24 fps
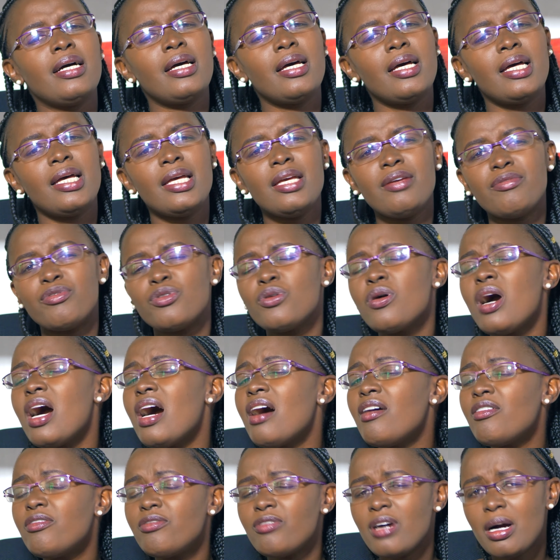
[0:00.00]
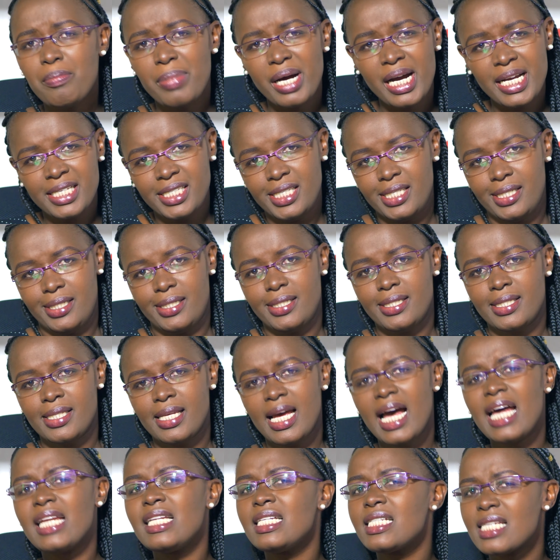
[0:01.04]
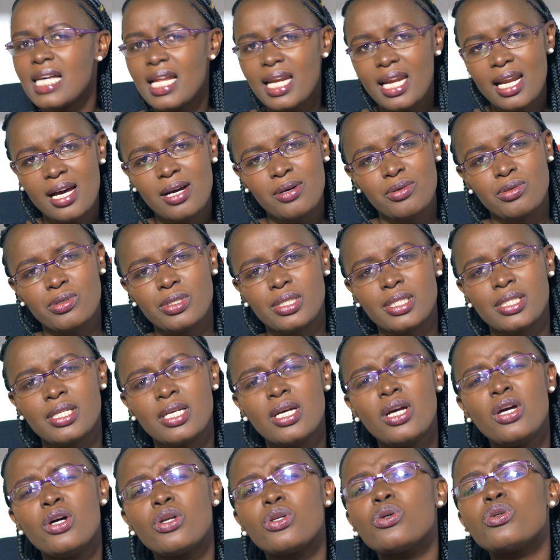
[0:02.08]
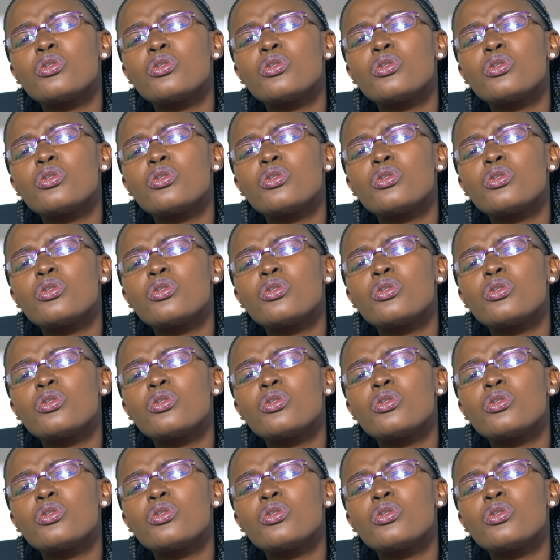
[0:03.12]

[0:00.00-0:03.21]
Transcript: If you have a budget and it allows, don't